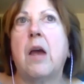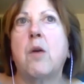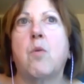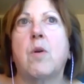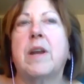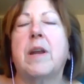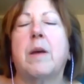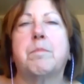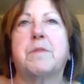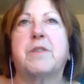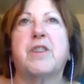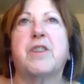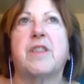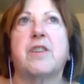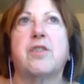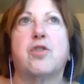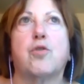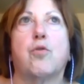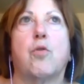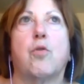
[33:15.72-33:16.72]
I went up to
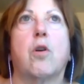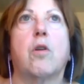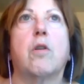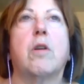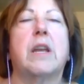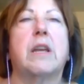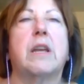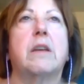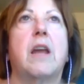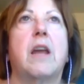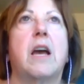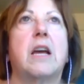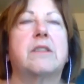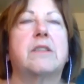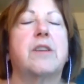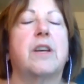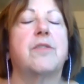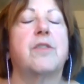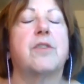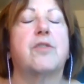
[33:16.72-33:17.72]
the door and
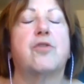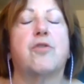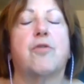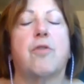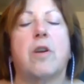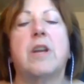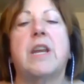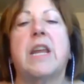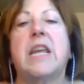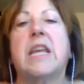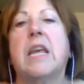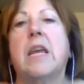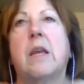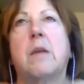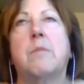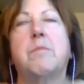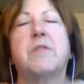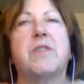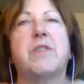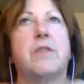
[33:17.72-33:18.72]
knocked on the door, and he
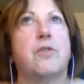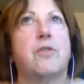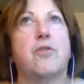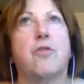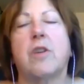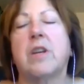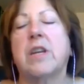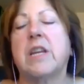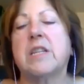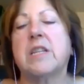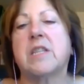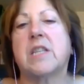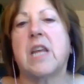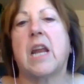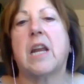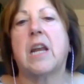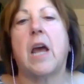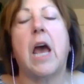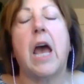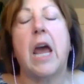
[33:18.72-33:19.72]
came to the door and he
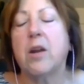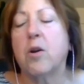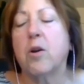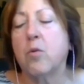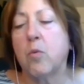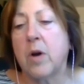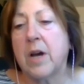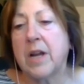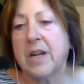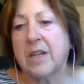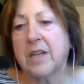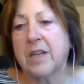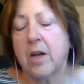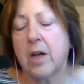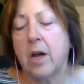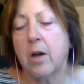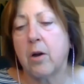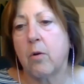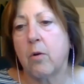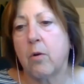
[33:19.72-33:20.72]
said, "I don't want to
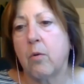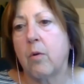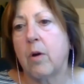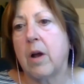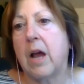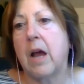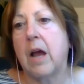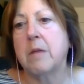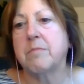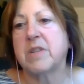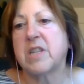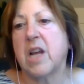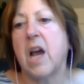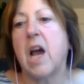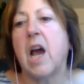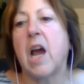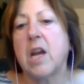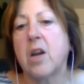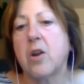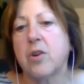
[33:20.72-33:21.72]
go. I'm
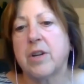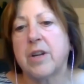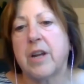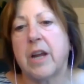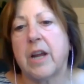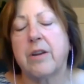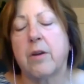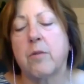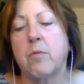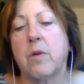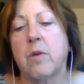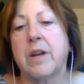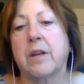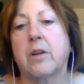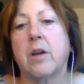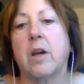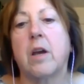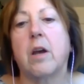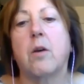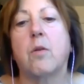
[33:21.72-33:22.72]
tired. I don't want to
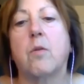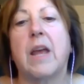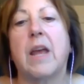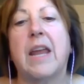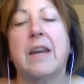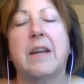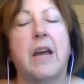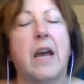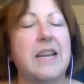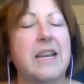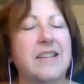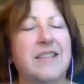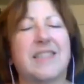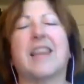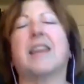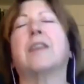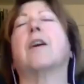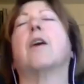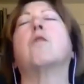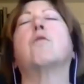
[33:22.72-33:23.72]
go." And I
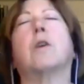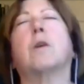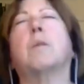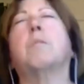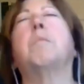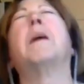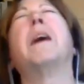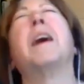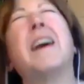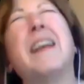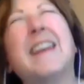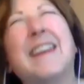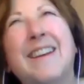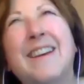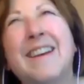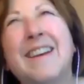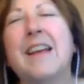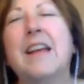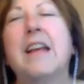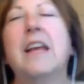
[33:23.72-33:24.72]
said, "Oh, come on."